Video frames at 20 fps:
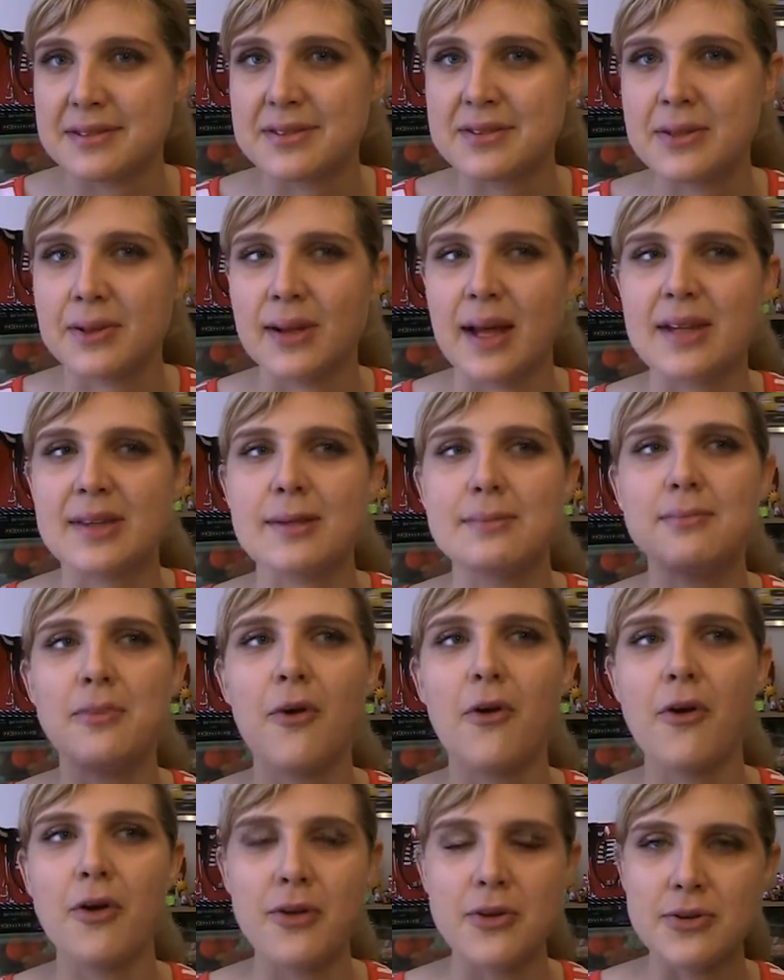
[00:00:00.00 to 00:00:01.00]
So like the
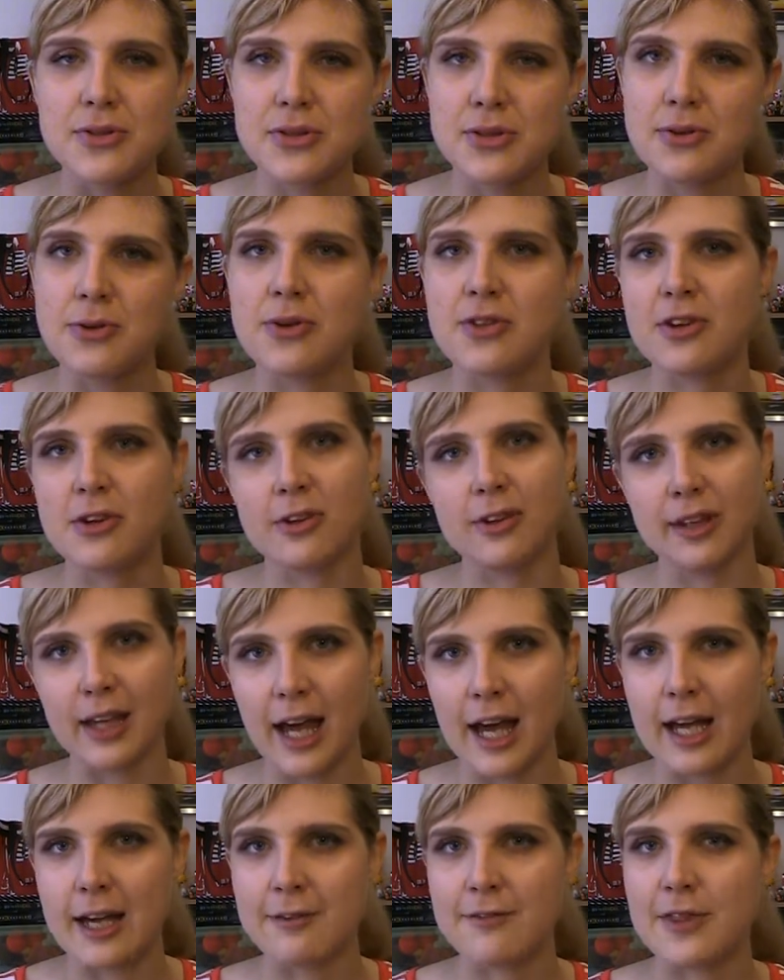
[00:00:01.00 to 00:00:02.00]
more you do with your
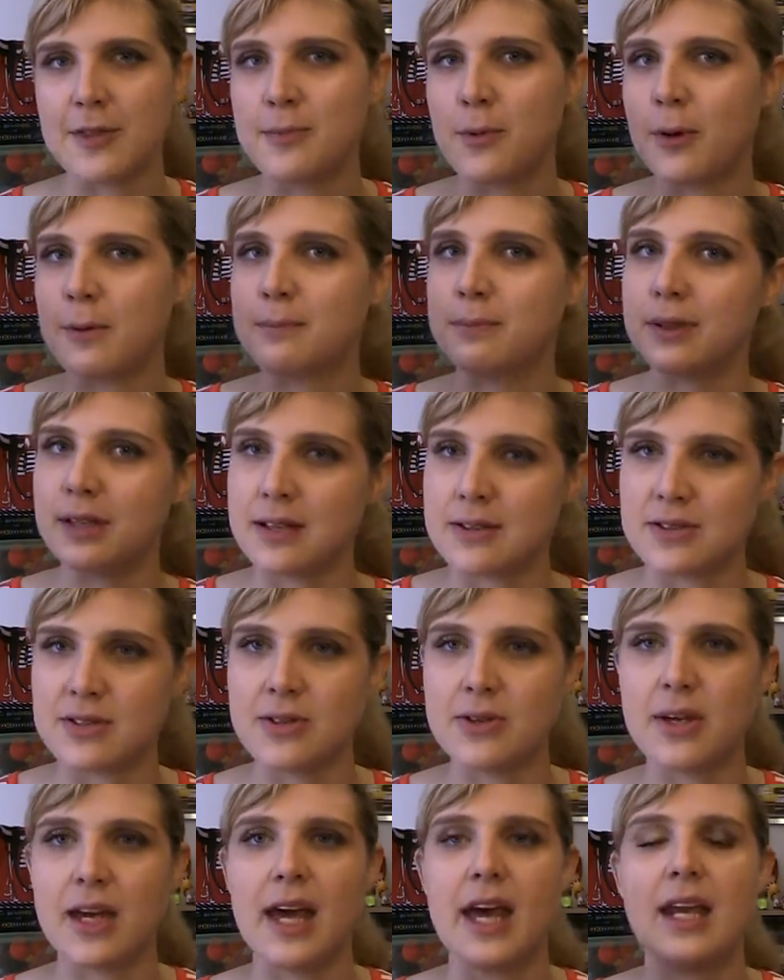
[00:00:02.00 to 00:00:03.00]
life, the more bliss
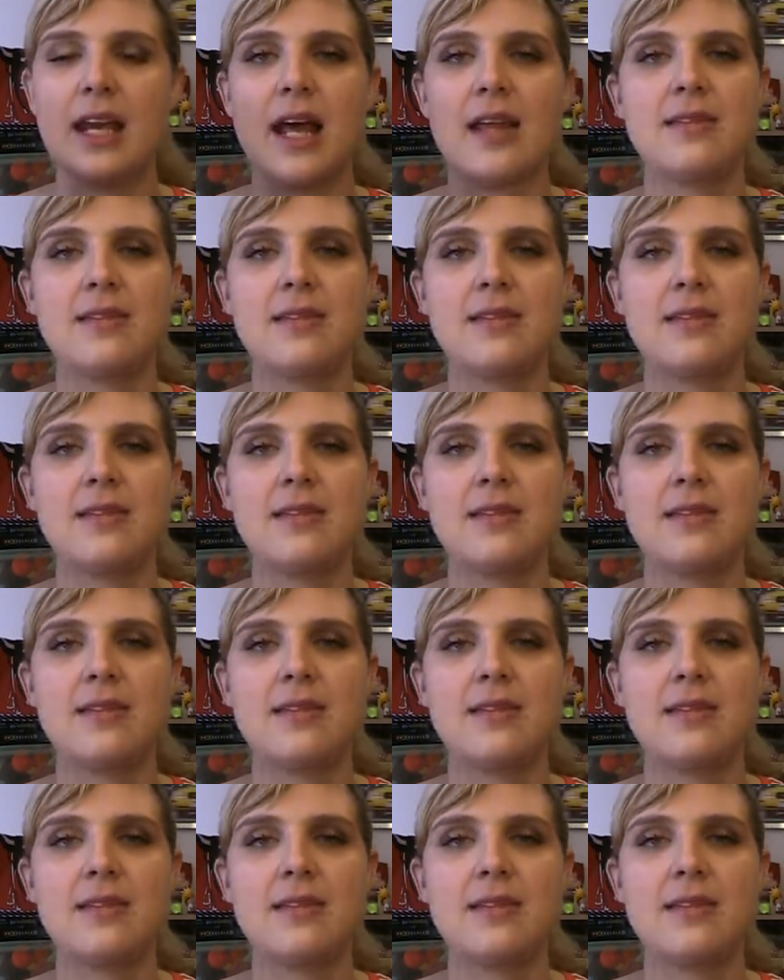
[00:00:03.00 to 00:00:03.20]
you get,